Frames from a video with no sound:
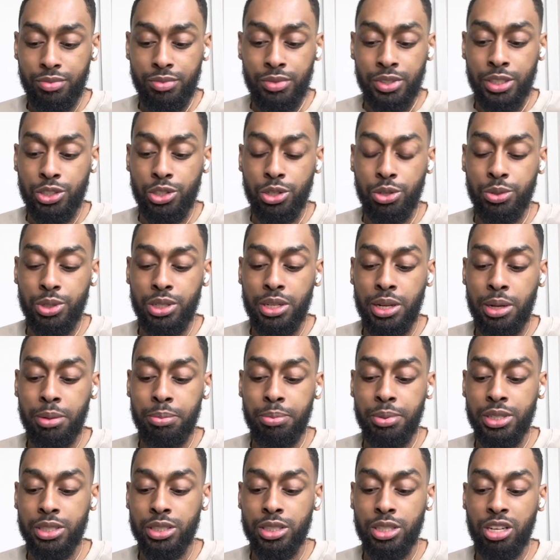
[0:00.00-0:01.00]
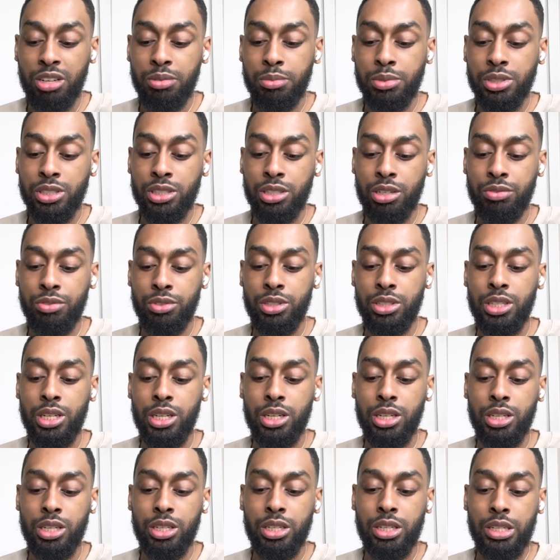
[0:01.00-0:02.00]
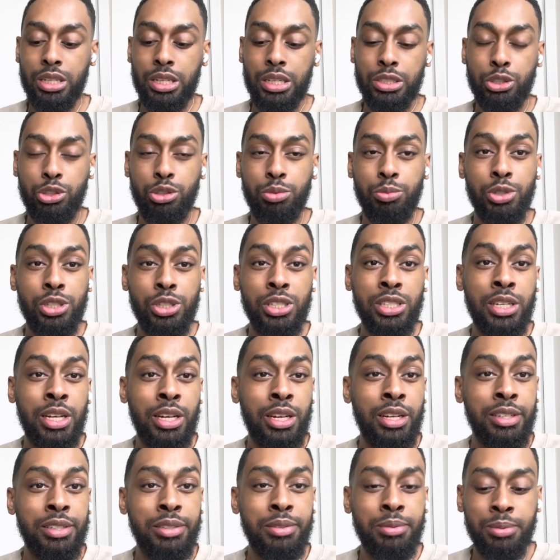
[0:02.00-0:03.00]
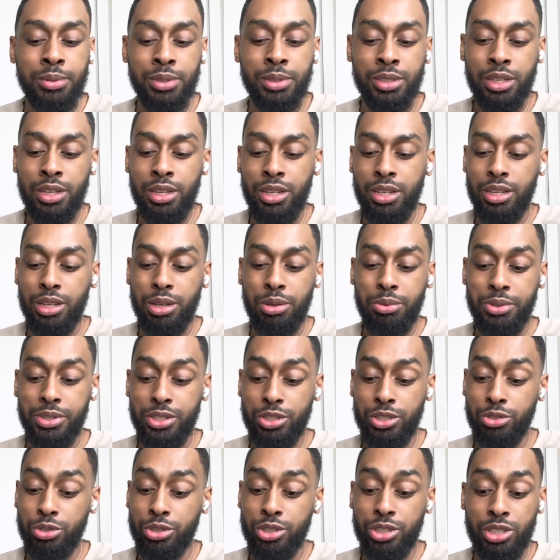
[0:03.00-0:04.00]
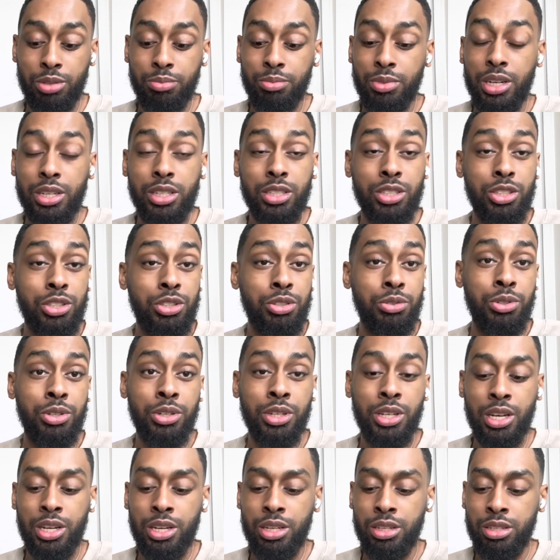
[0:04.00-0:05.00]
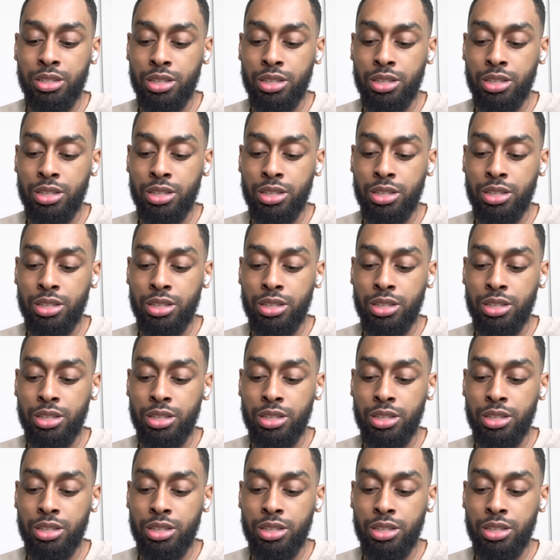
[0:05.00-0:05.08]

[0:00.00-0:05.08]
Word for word: So with that being said, I'm gonna shuffle the deck a good like two more times and we're just gonna jump right into it, okay?